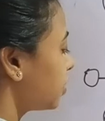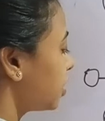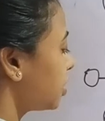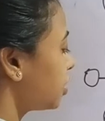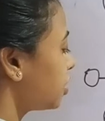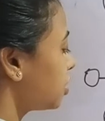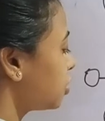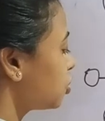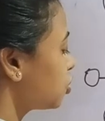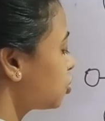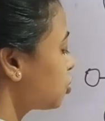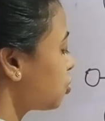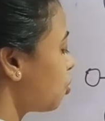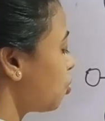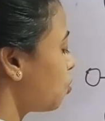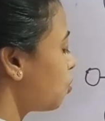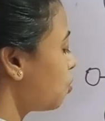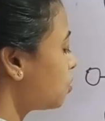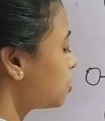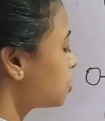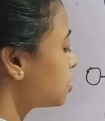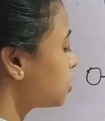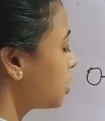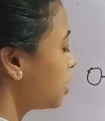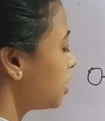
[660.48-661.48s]
It is
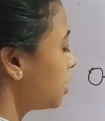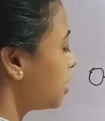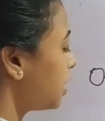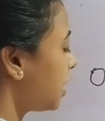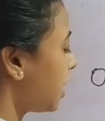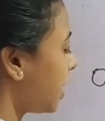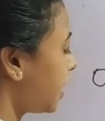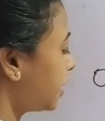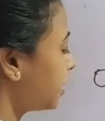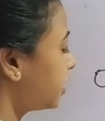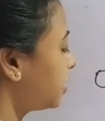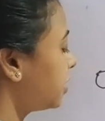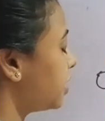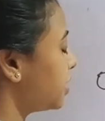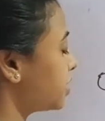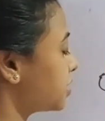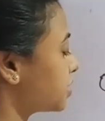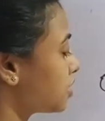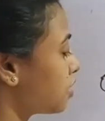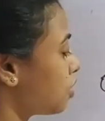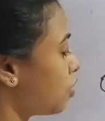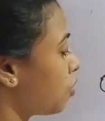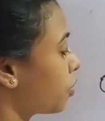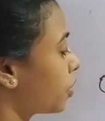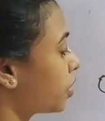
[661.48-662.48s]
shows like
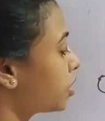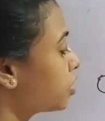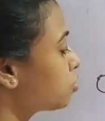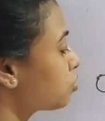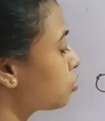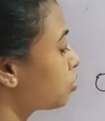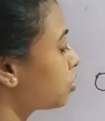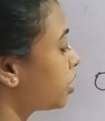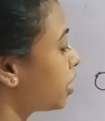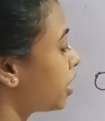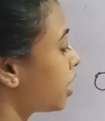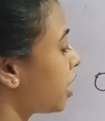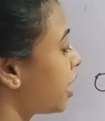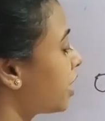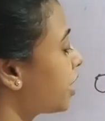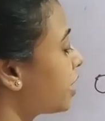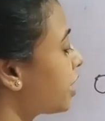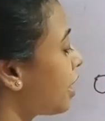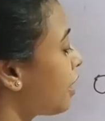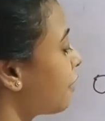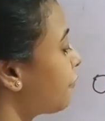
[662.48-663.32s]
this. Okay, so they are